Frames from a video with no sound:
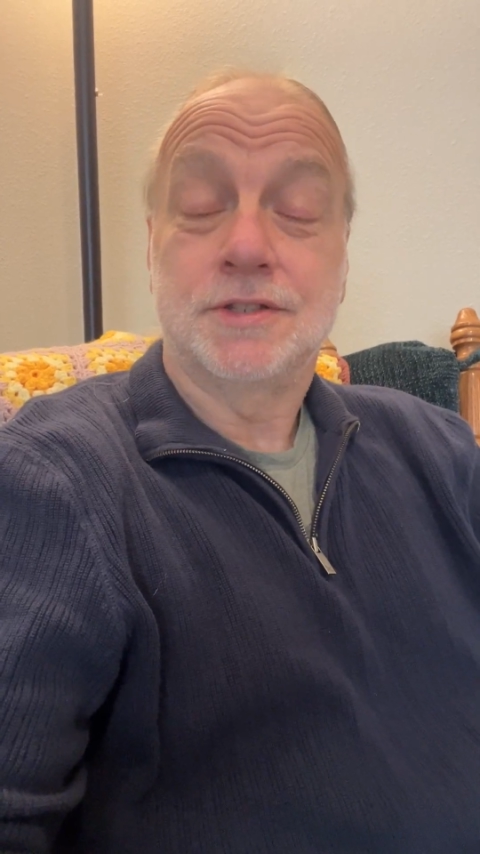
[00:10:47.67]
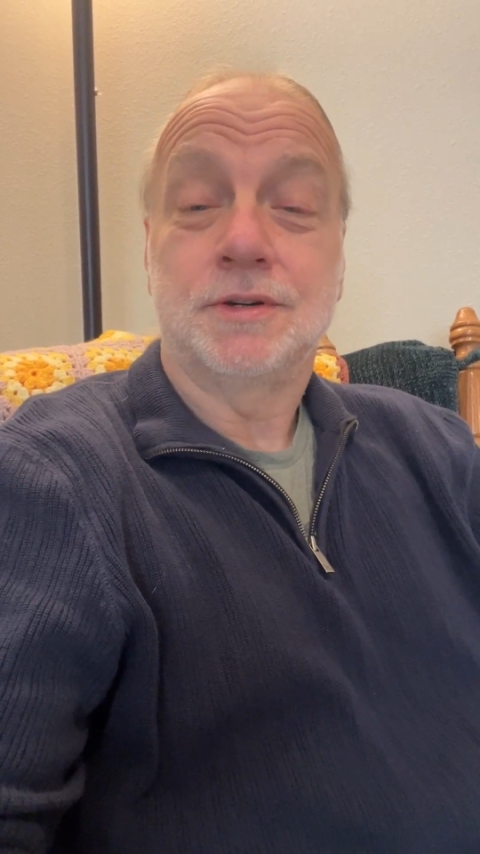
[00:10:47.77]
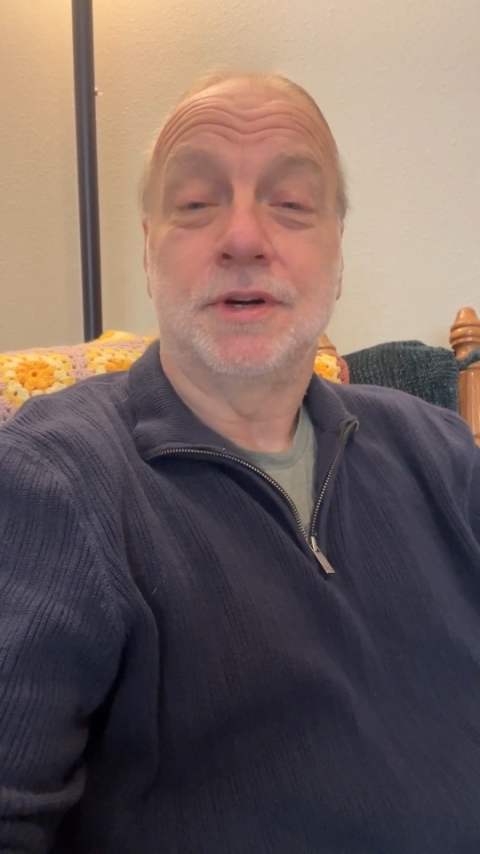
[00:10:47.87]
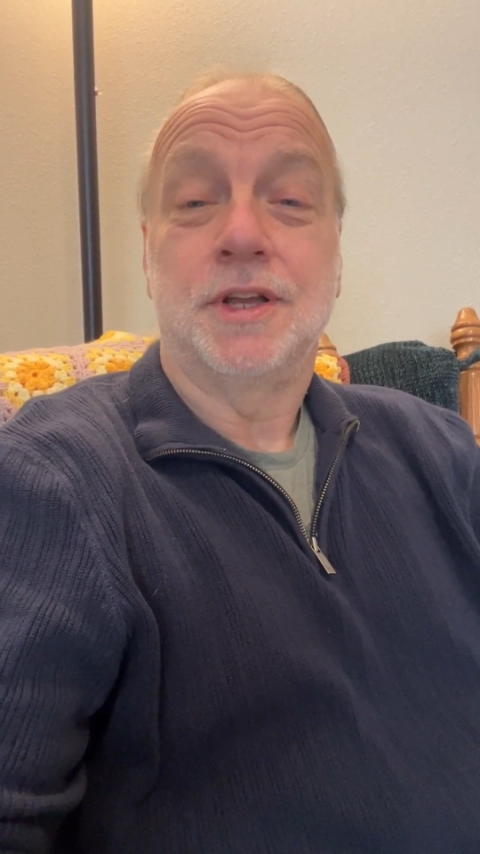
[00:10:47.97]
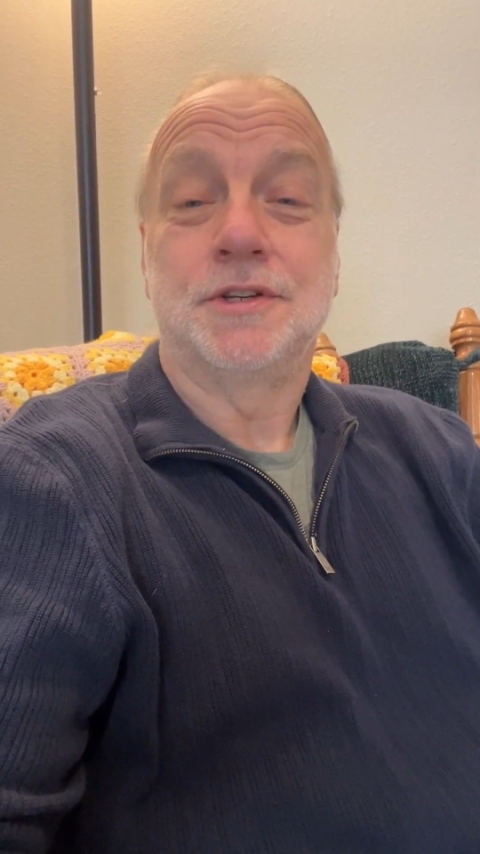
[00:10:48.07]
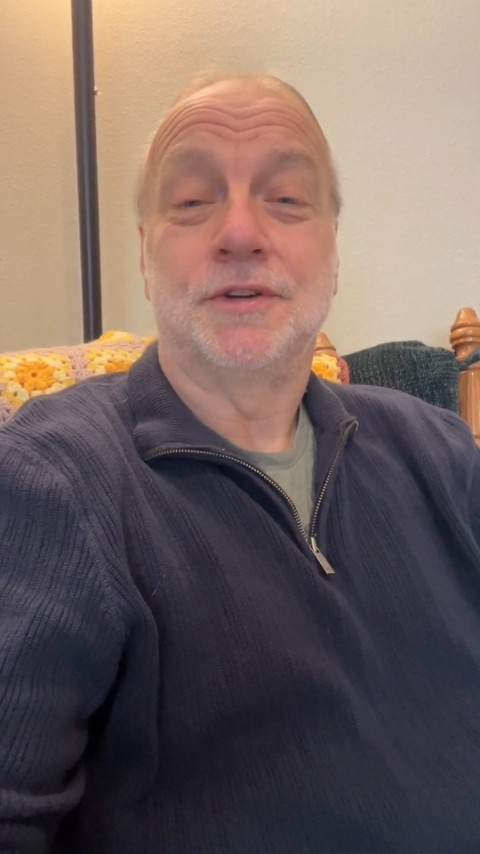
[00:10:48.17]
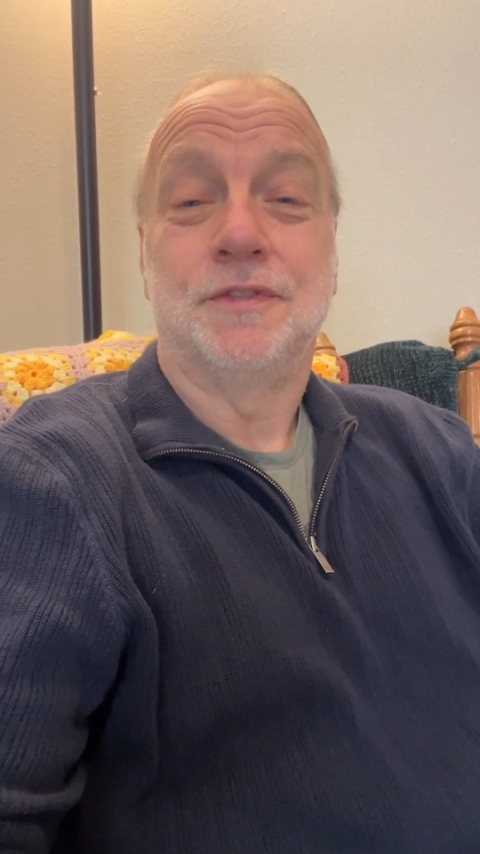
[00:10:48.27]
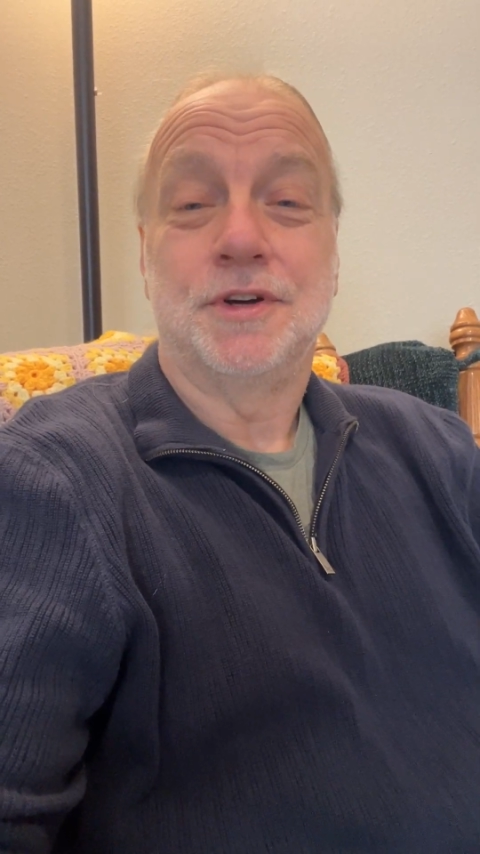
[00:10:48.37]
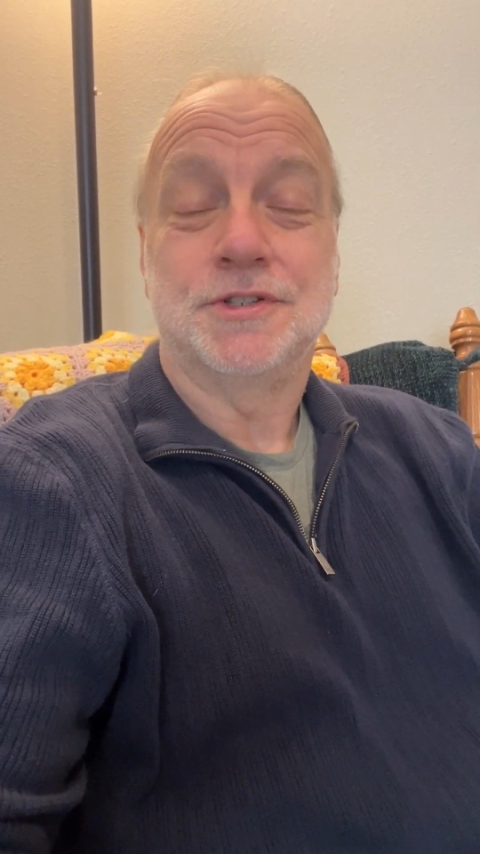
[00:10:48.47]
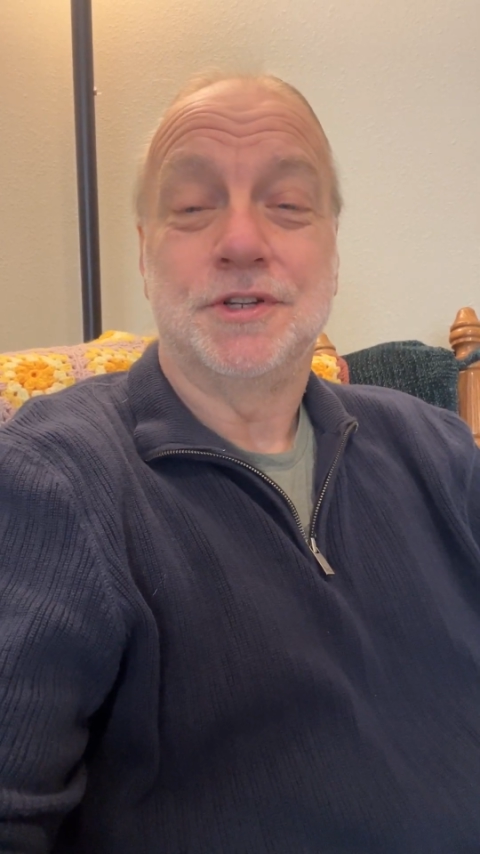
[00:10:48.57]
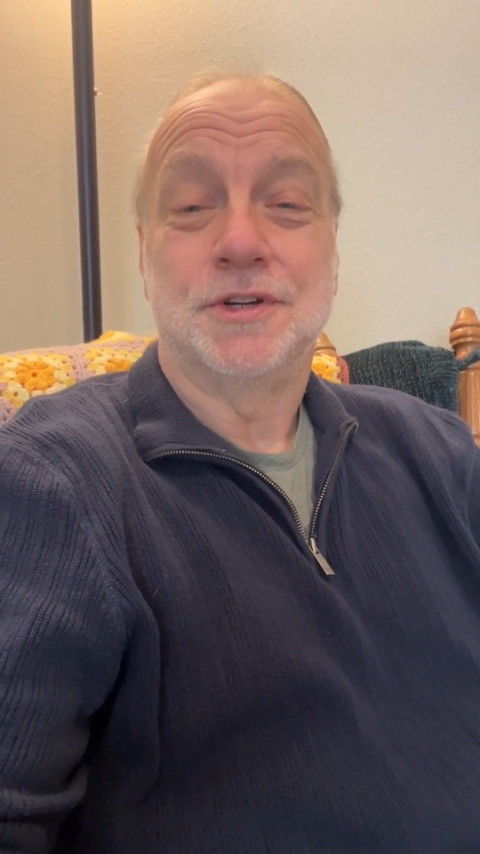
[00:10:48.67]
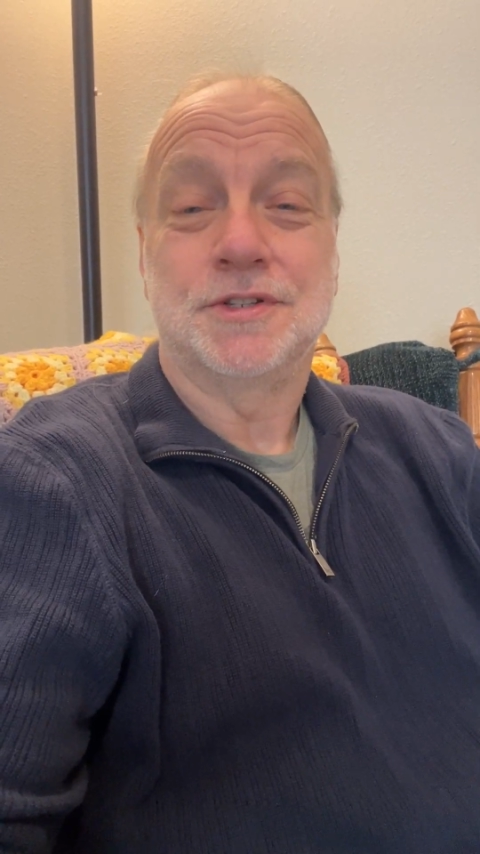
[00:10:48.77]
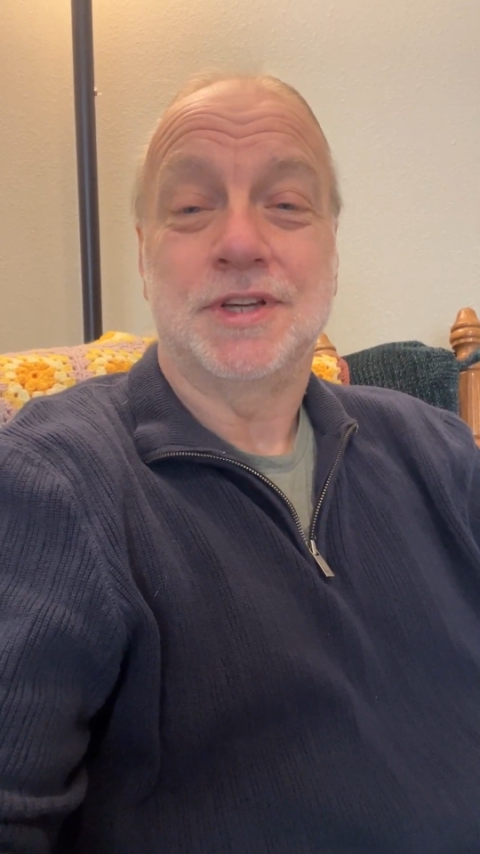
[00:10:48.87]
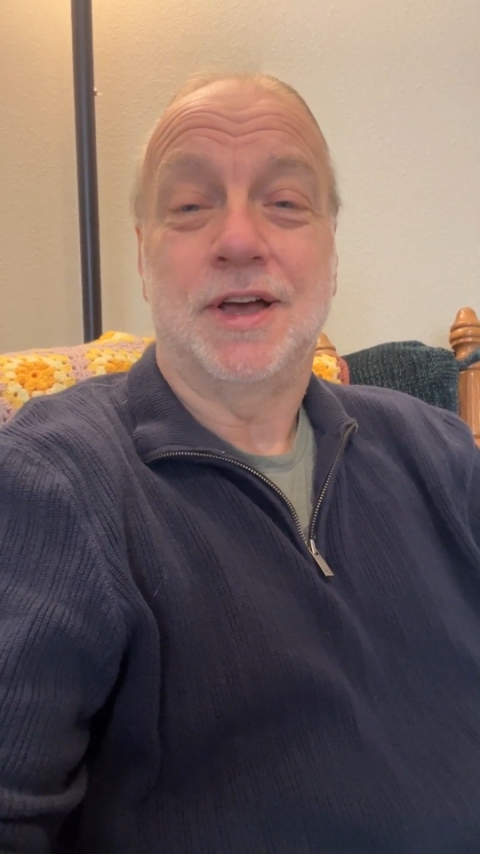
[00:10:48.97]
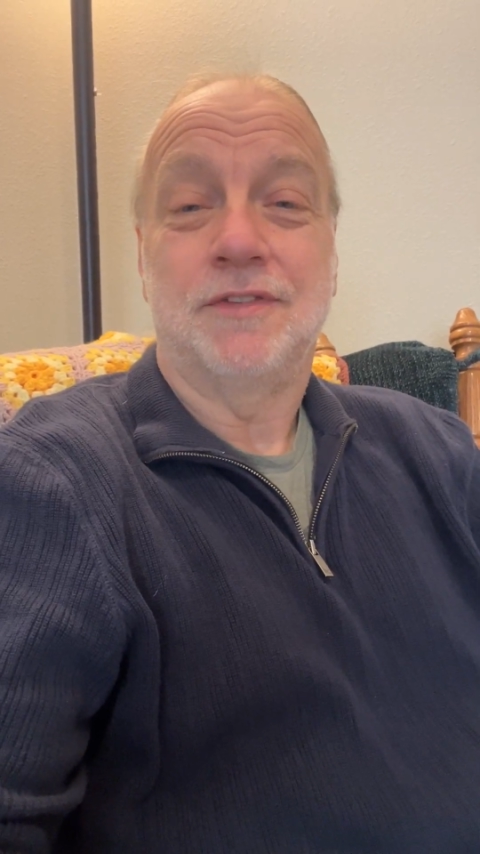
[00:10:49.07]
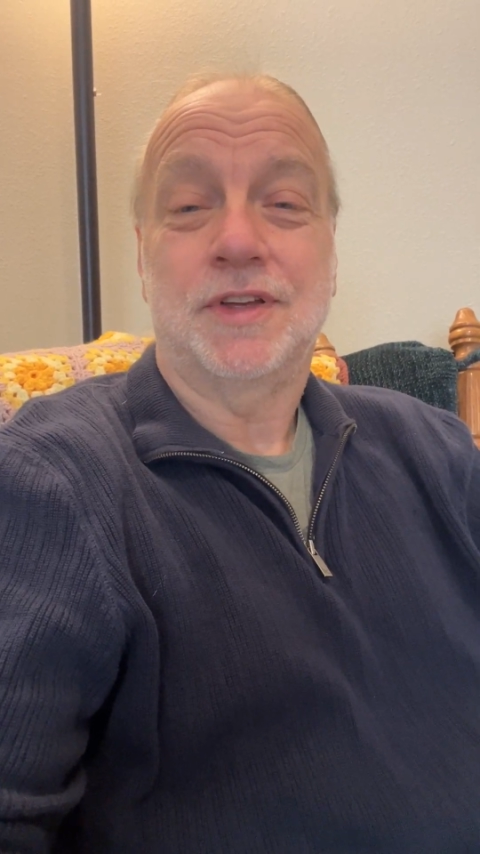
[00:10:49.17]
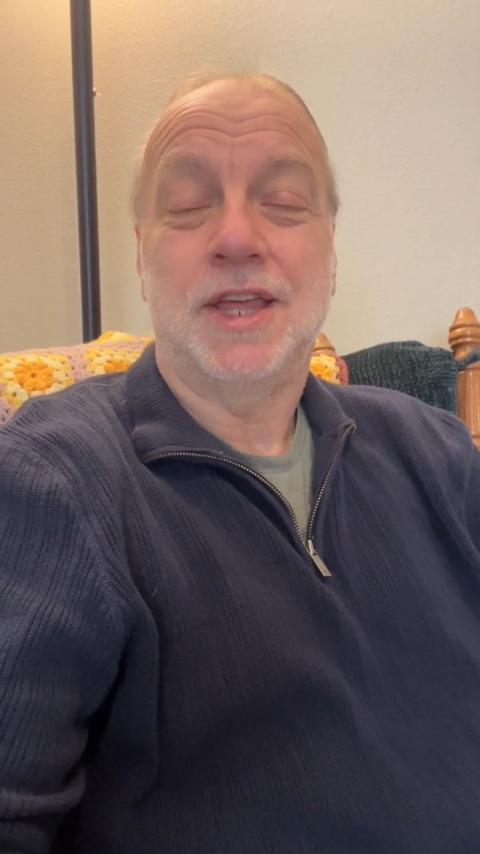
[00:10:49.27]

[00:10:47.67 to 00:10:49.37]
toward introversion yourself,